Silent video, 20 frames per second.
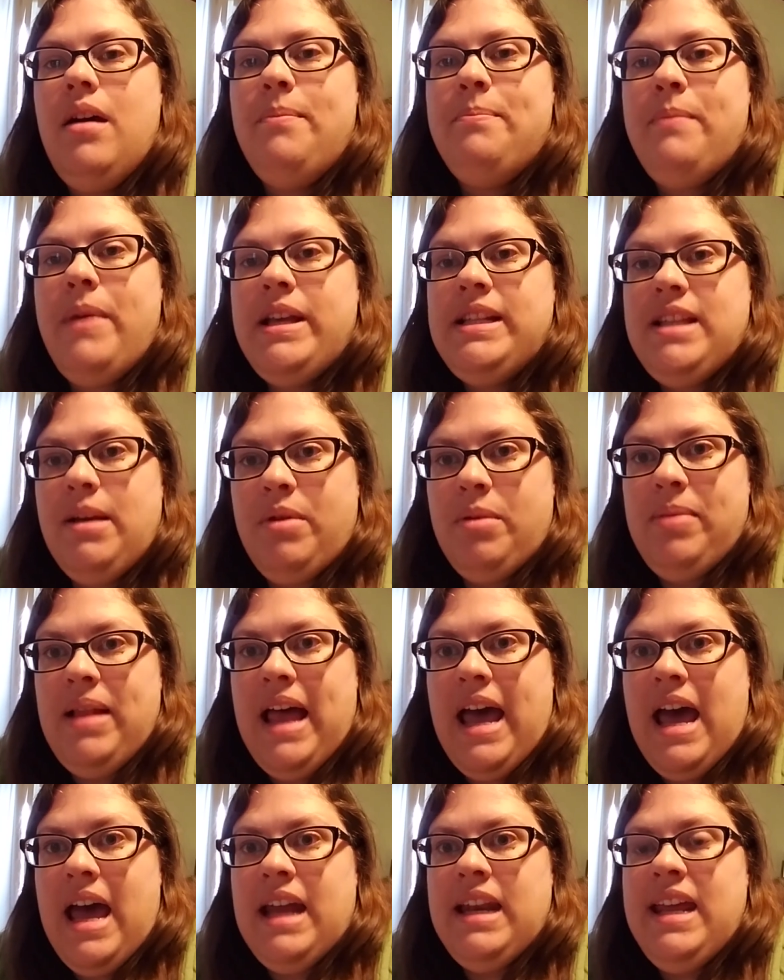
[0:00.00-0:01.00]
my summer
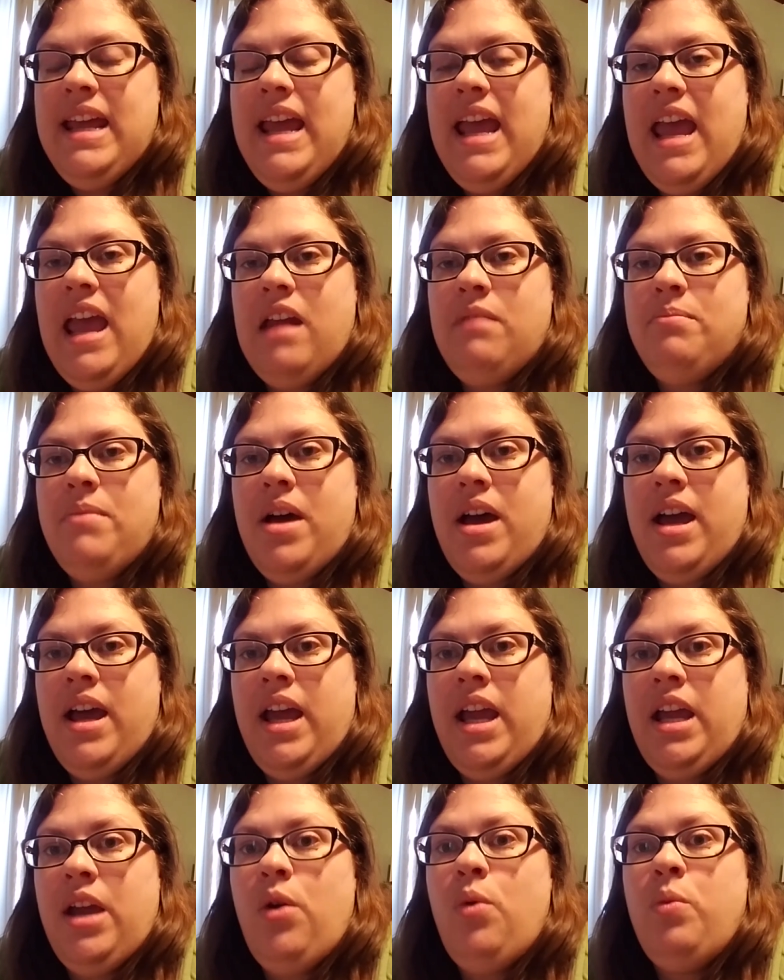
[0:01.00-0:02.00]
plaid, and
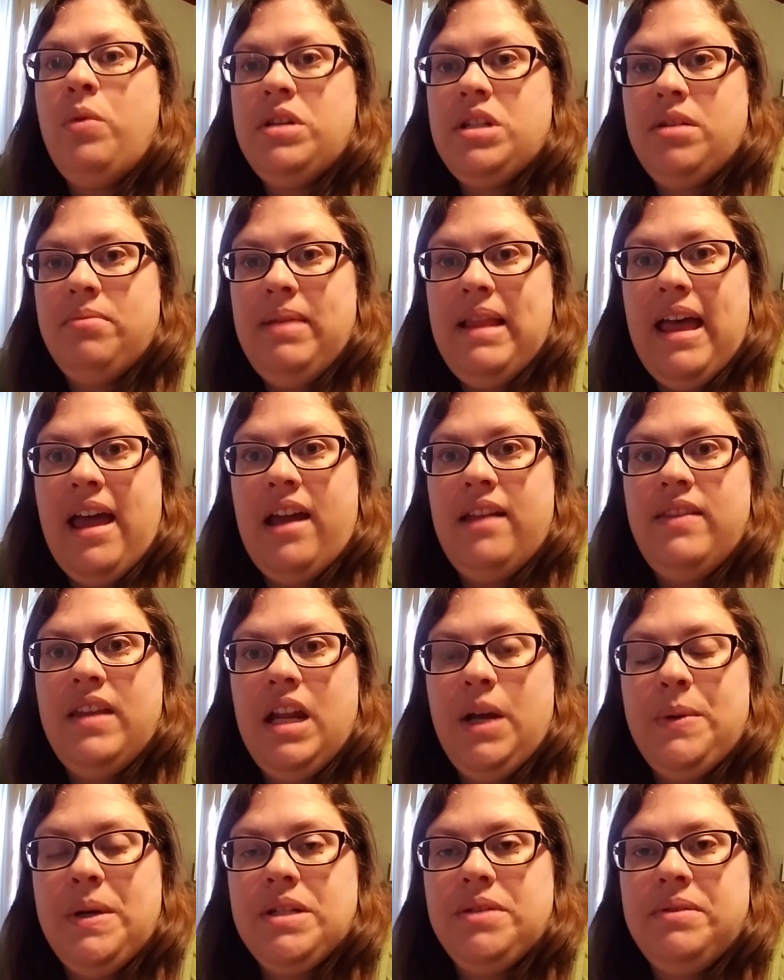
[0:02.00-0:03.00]
my winter plaid that
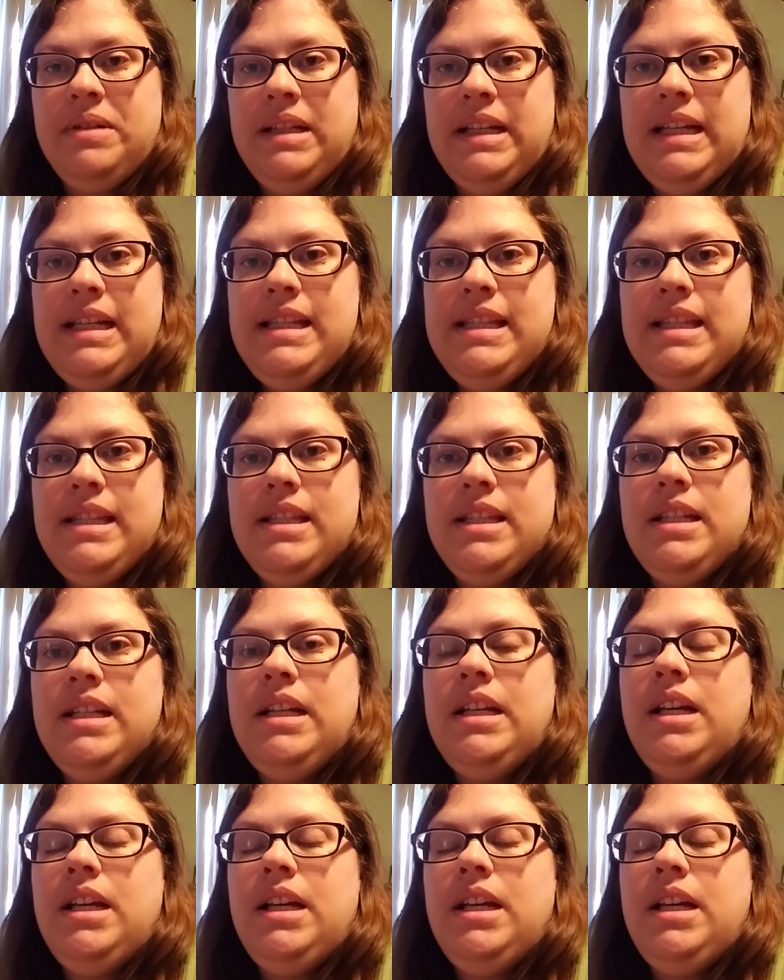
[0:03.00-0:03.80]
I want to release.